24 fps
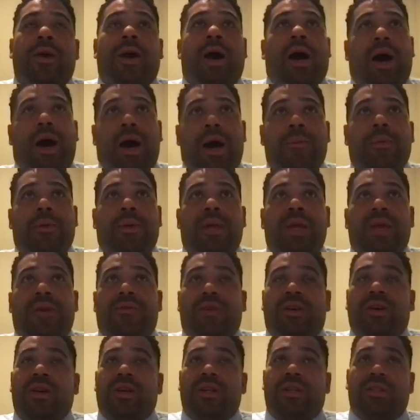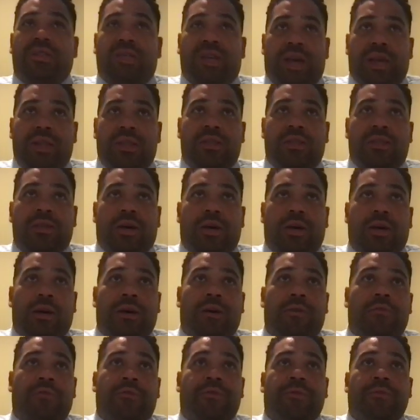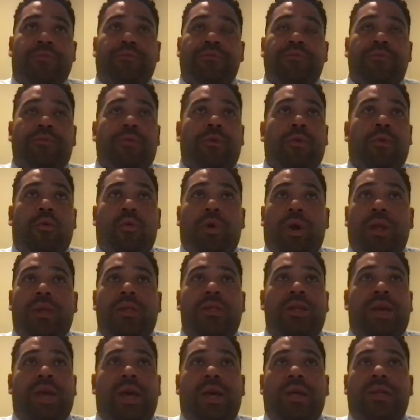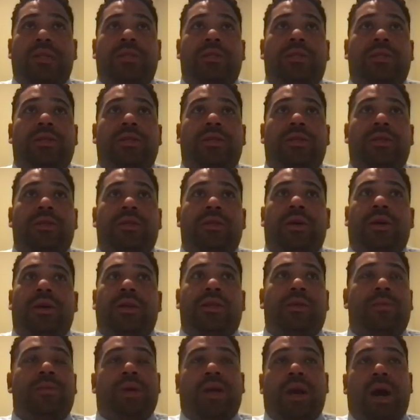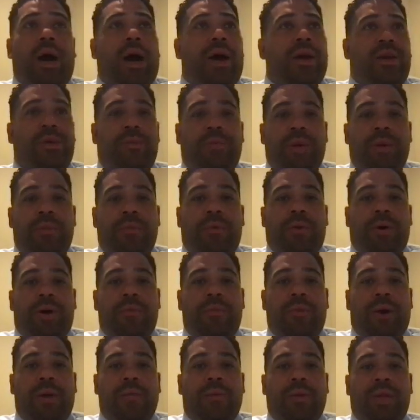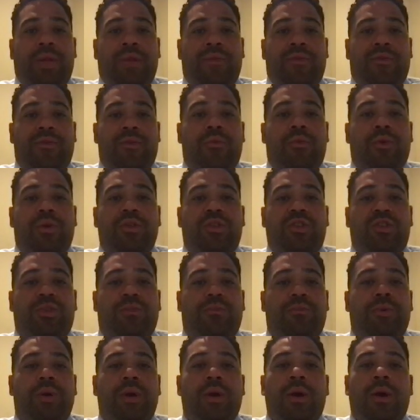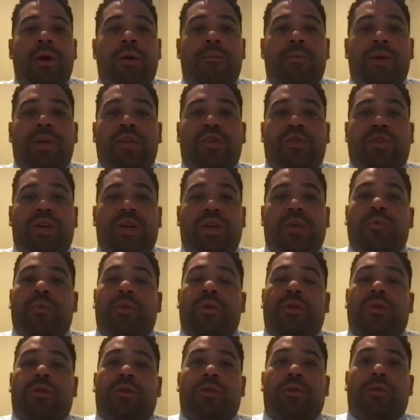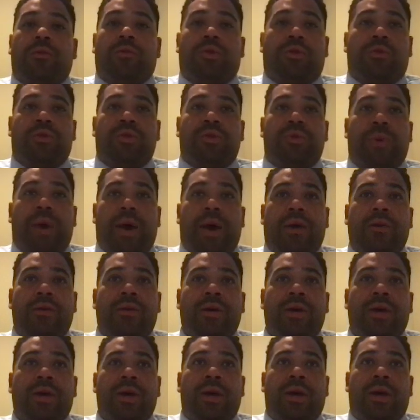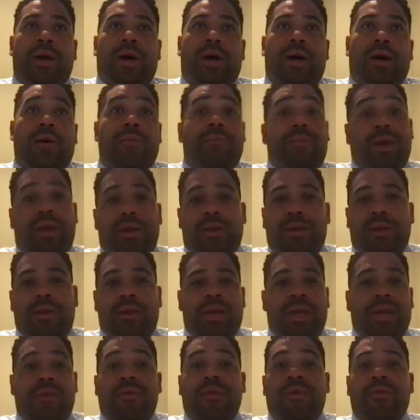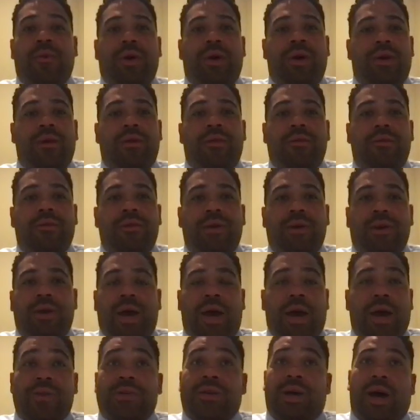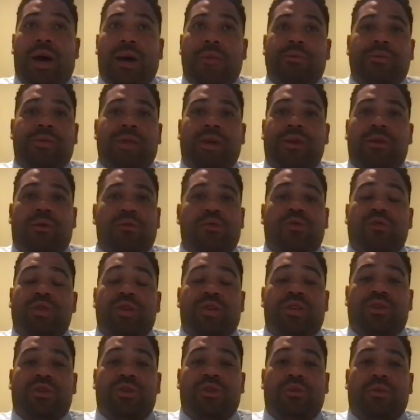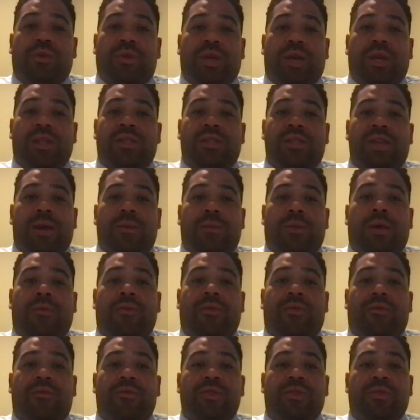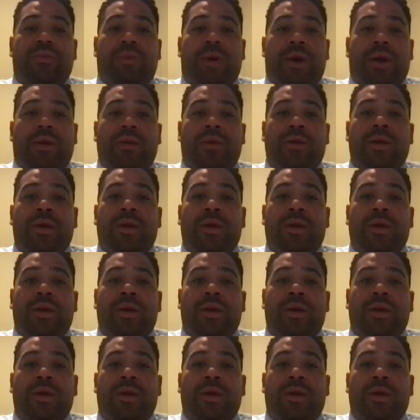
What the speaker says: I believe, a good sense of what it takes to be kind to people. I believe everyone should be treated with respect, and even when at times they don't treat you with that same level of respect,